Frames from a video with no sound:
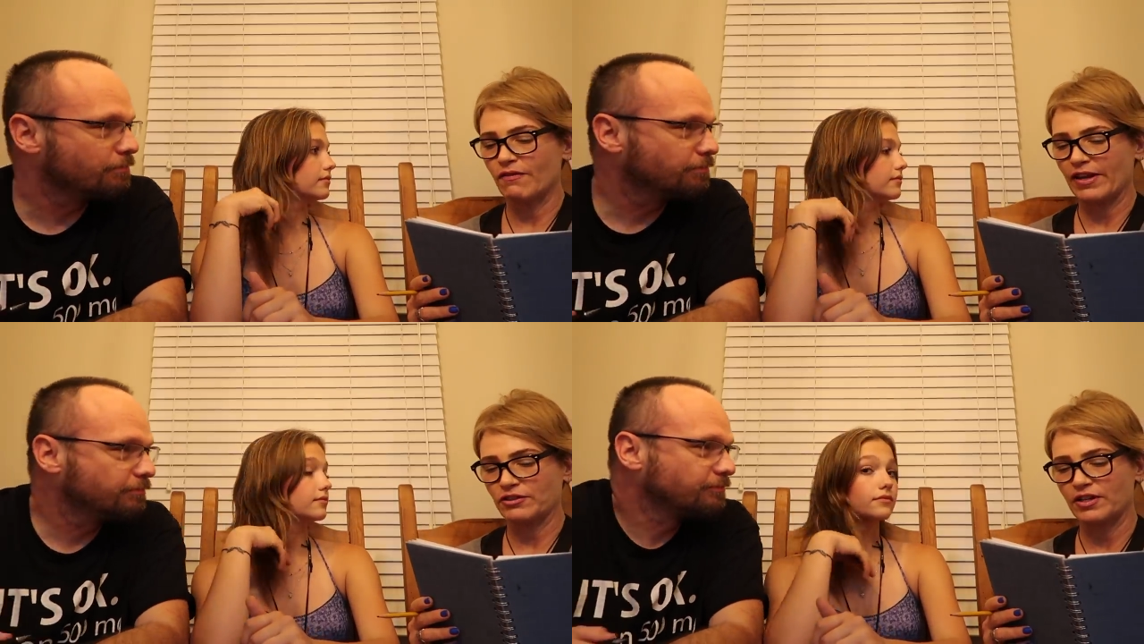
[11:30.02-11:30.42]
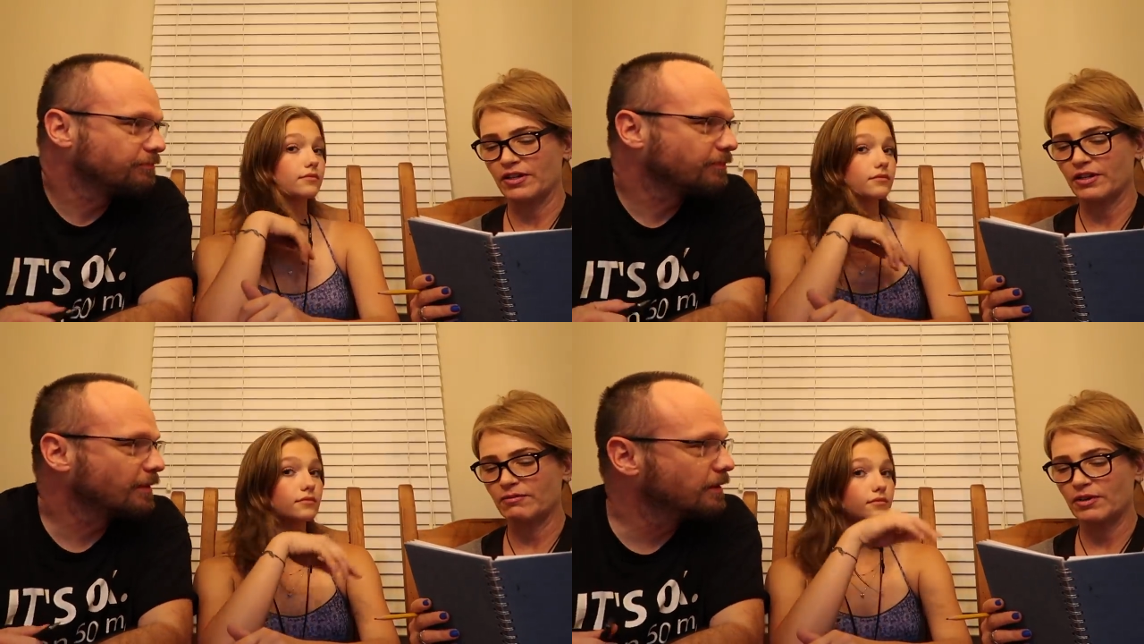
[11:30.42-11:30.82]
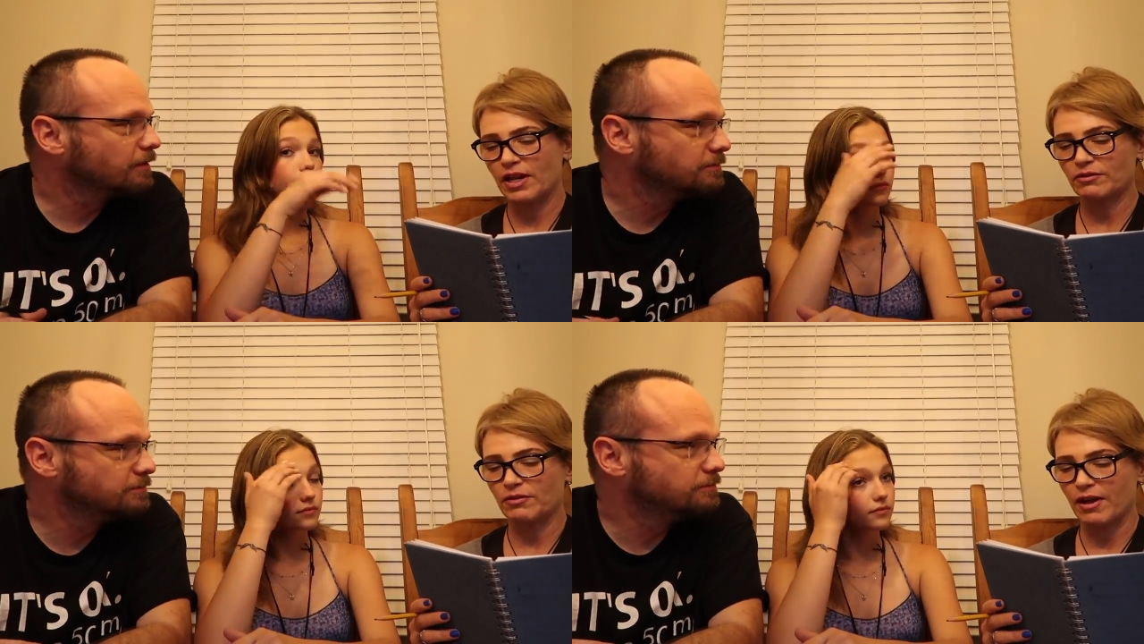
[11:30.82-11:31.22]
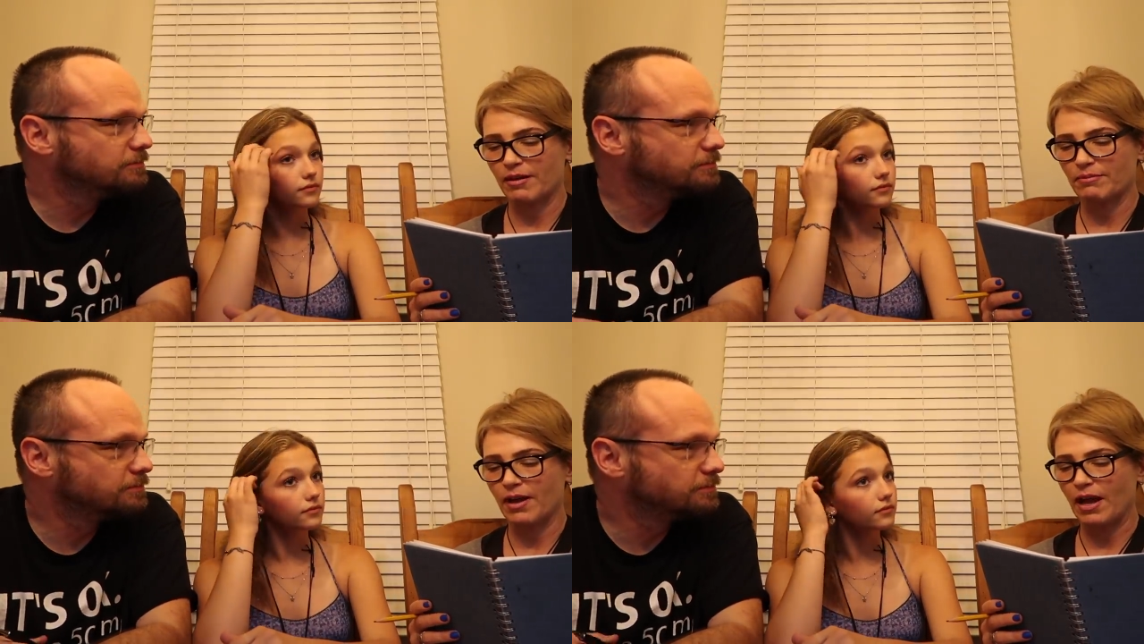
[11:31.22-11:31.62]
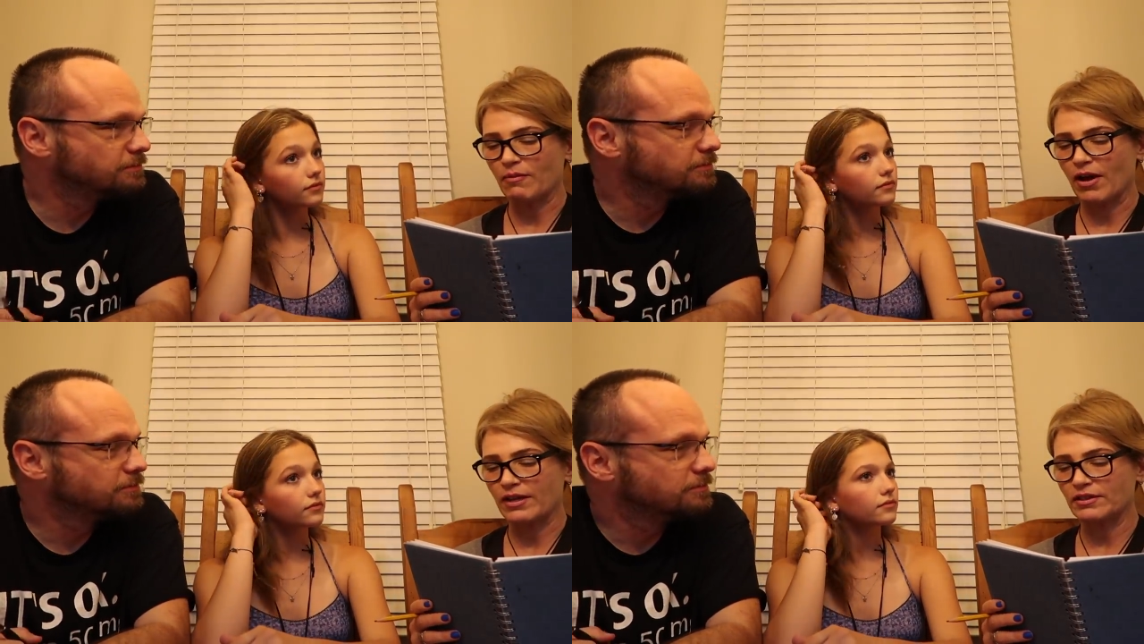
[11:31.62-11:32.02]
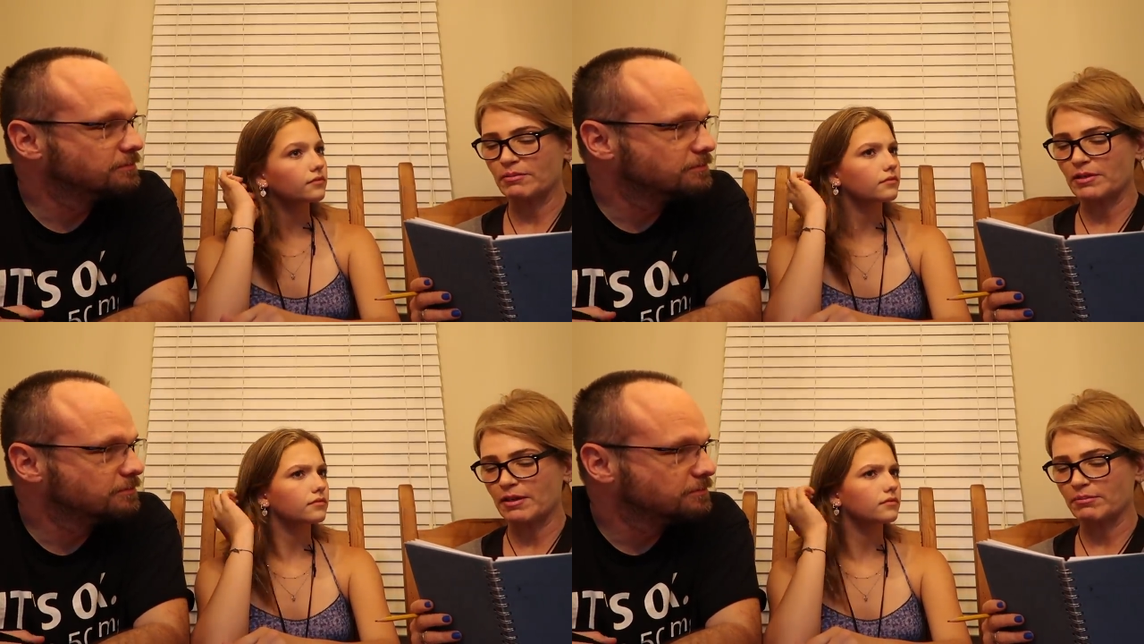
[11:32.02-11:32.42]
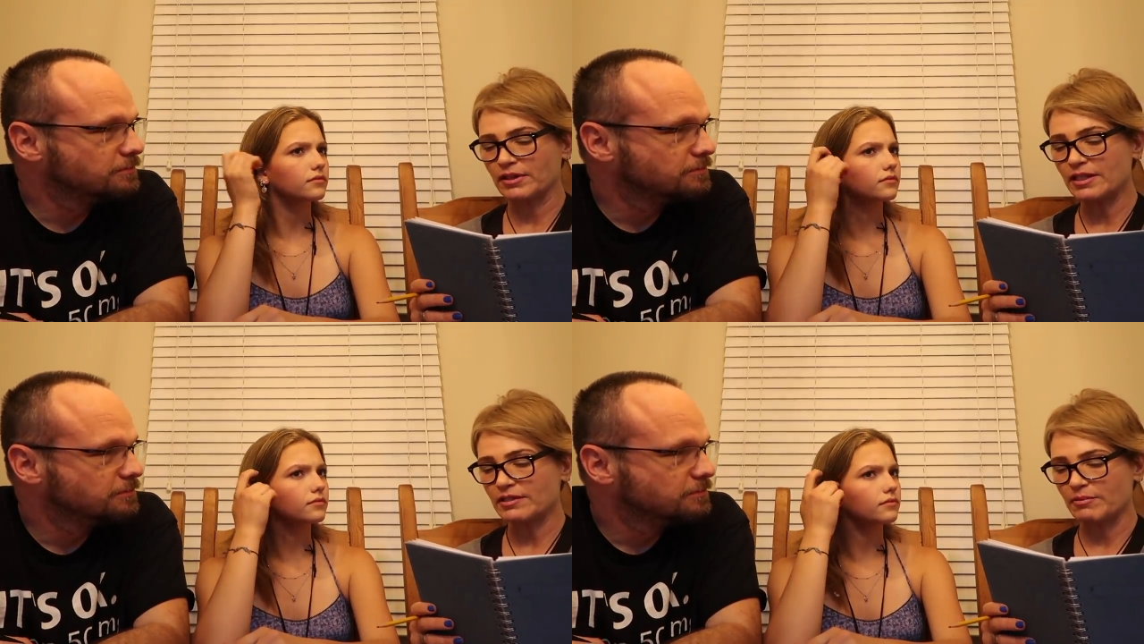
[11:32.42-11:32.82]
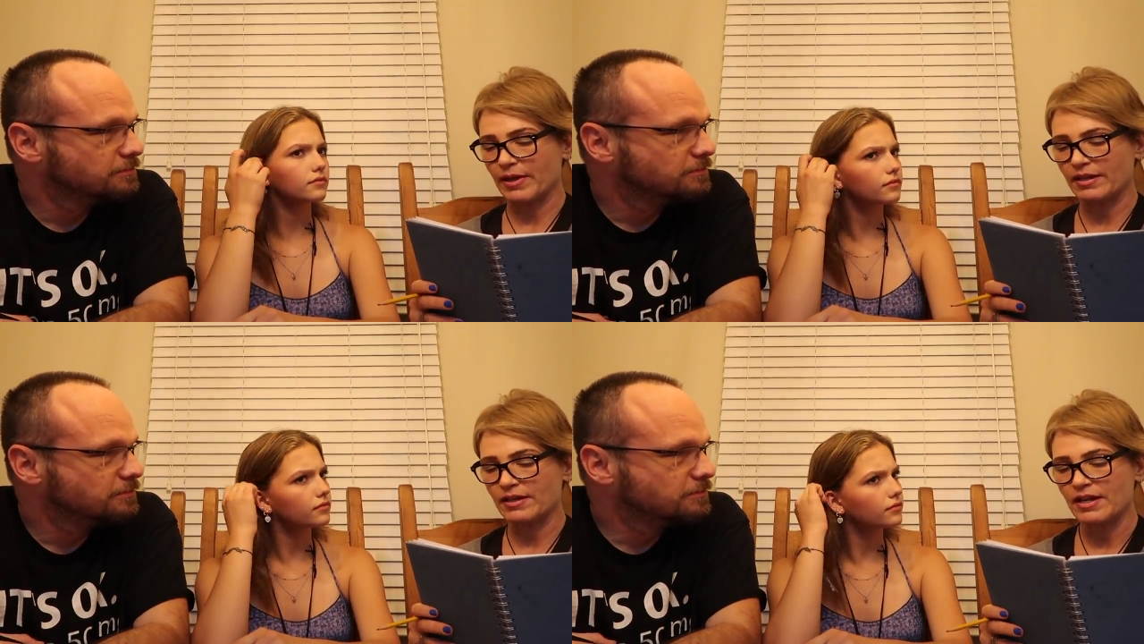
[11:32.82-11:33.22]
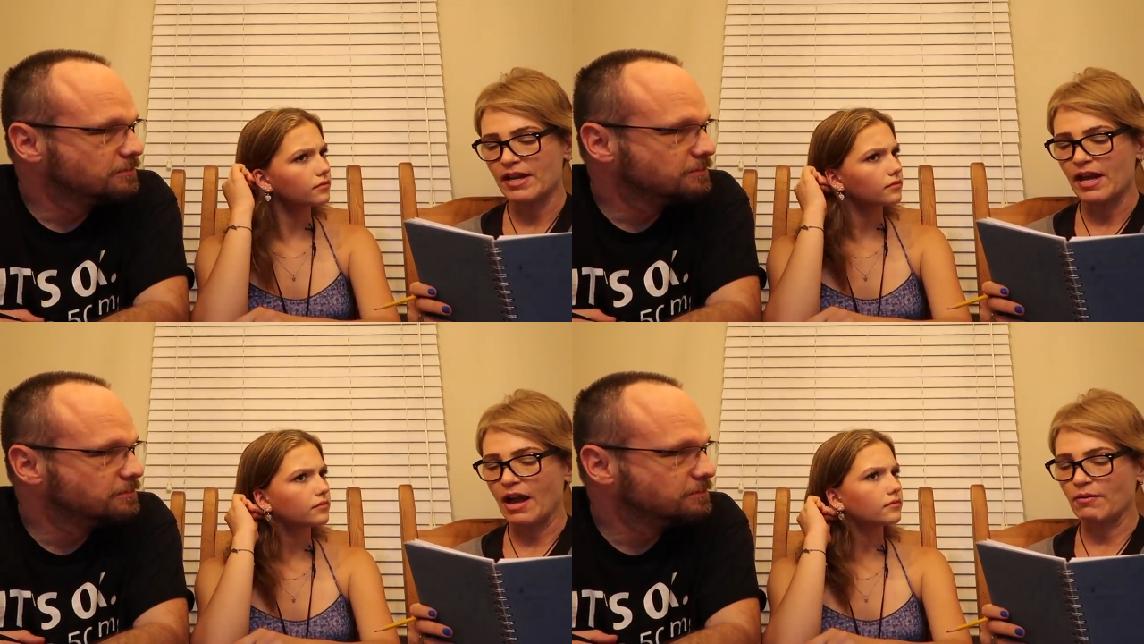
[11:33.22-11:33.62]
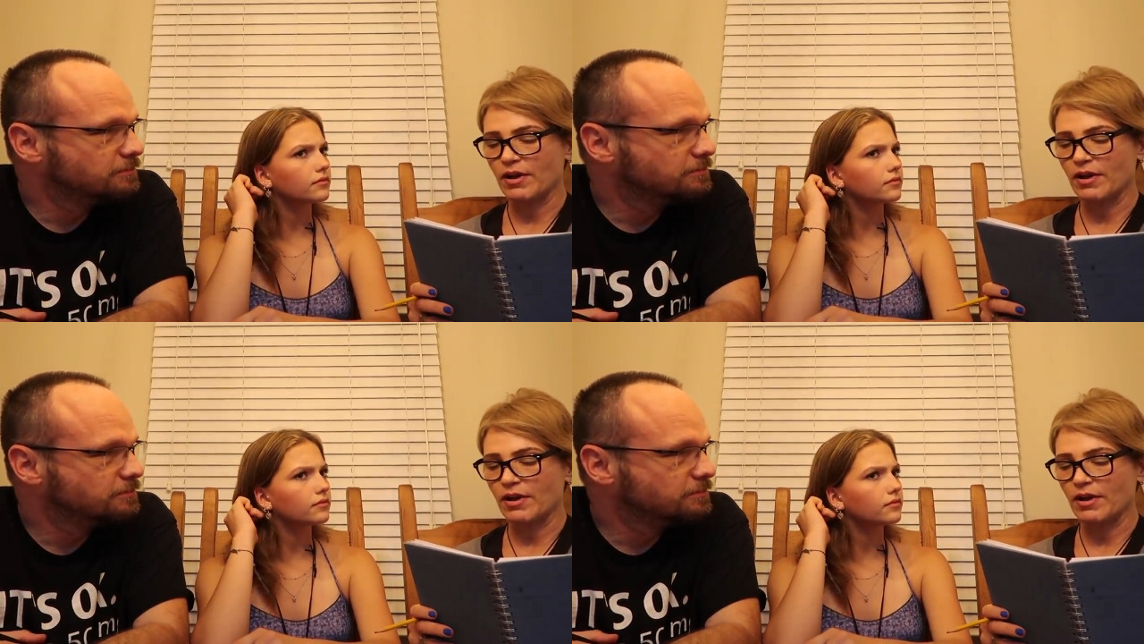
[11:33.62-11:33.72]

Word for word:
Speaker 1: a veterinarian when I grew up. I wanted to be a policeman. I